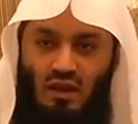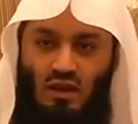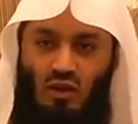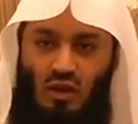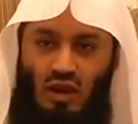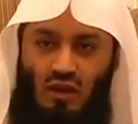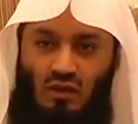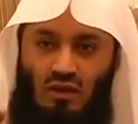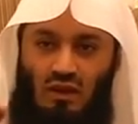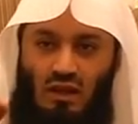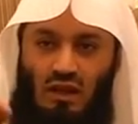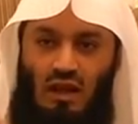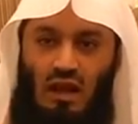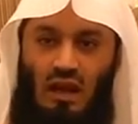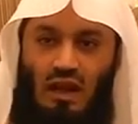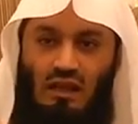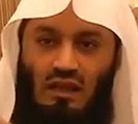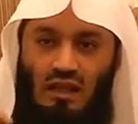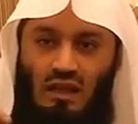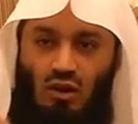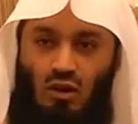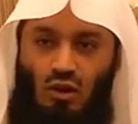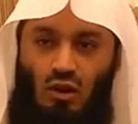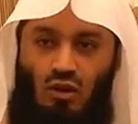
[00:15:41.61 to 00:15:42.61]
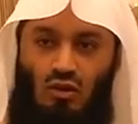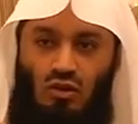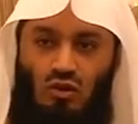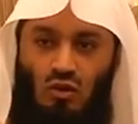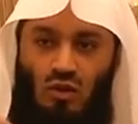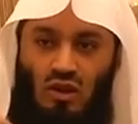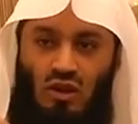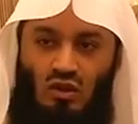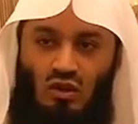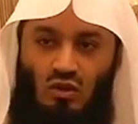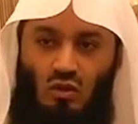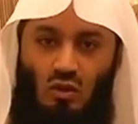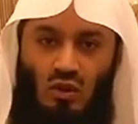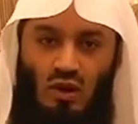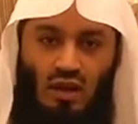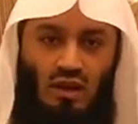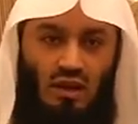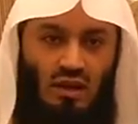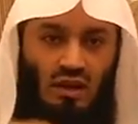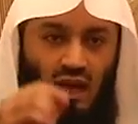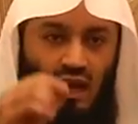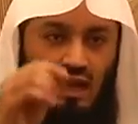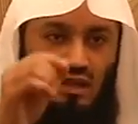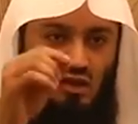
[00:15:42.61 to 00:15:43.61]
You have the card that clocks you into
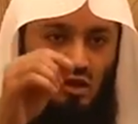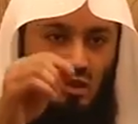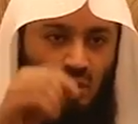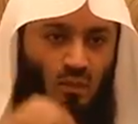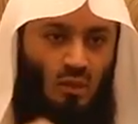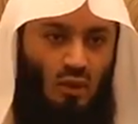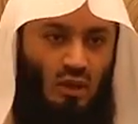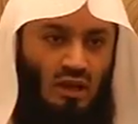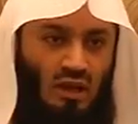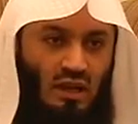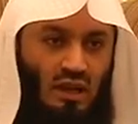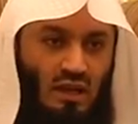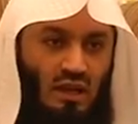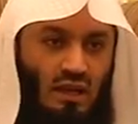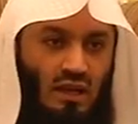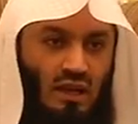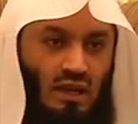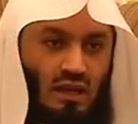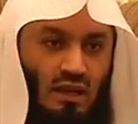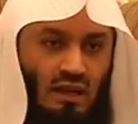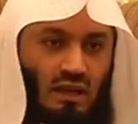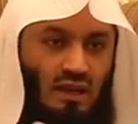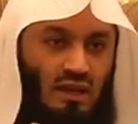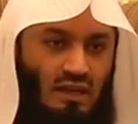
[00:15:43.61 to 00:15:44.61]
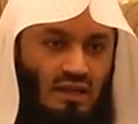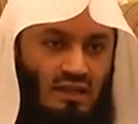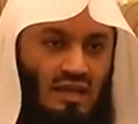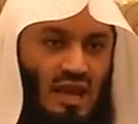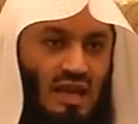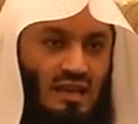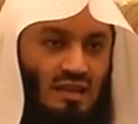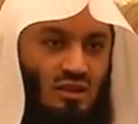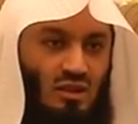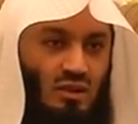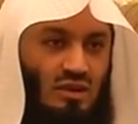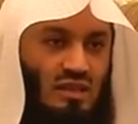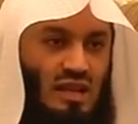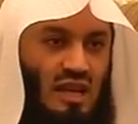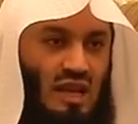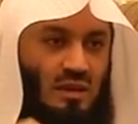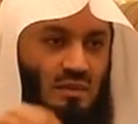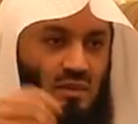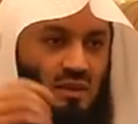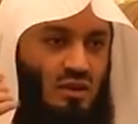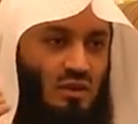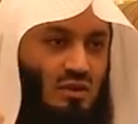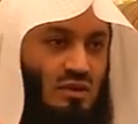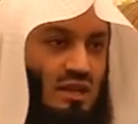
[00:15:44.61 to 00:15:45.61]
work. As you put it in, it tags your
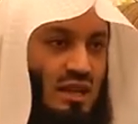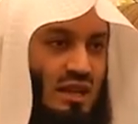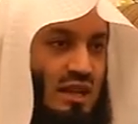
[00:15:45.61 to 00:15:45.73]
time and you